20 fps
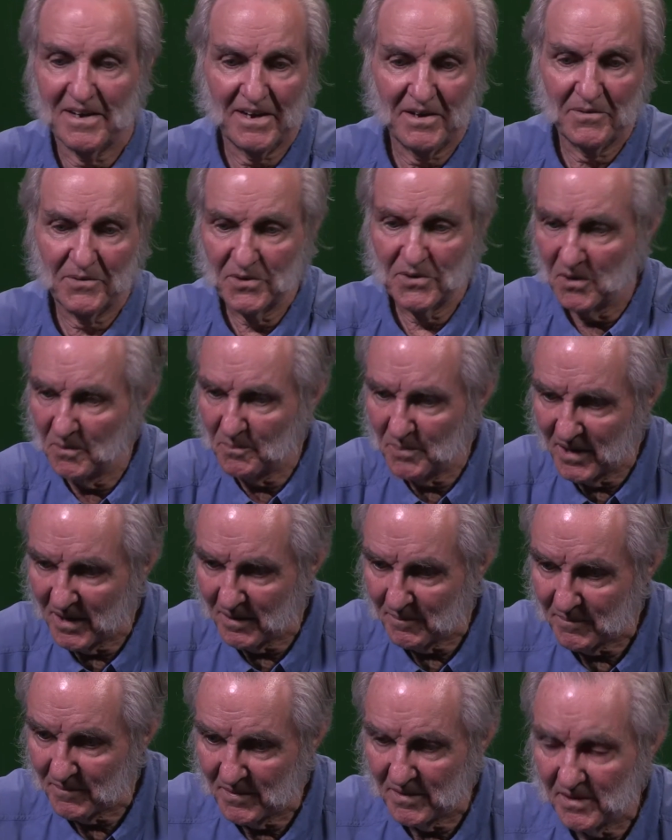I would open
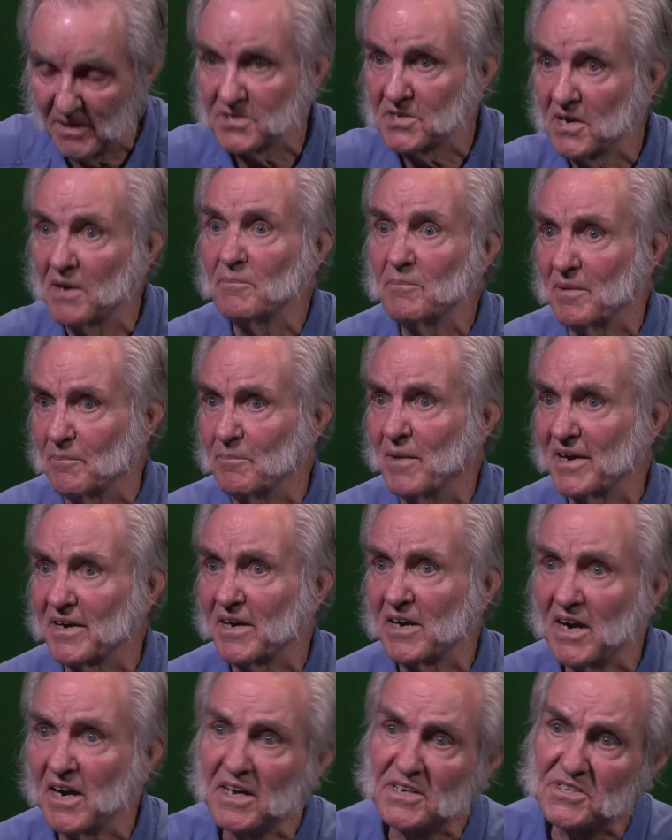up, my
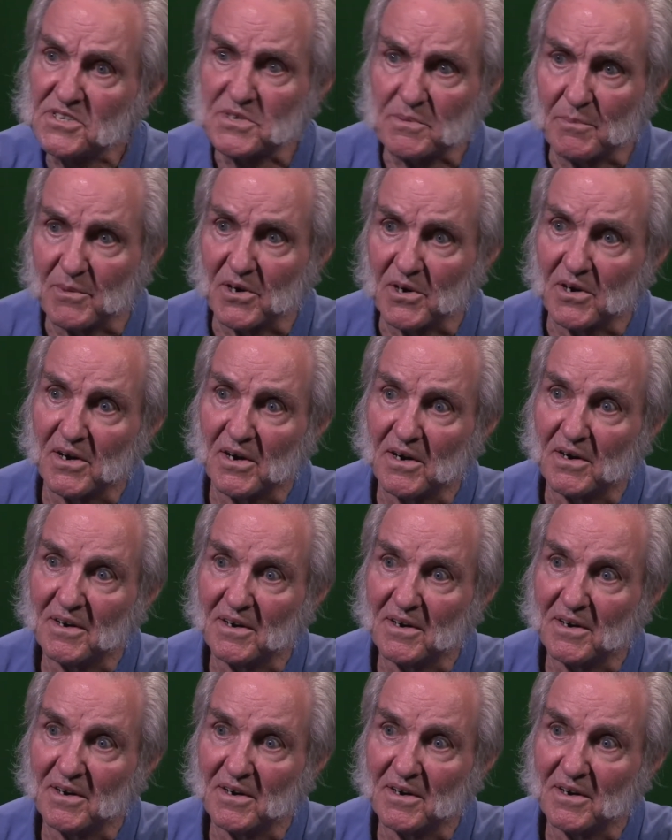customer,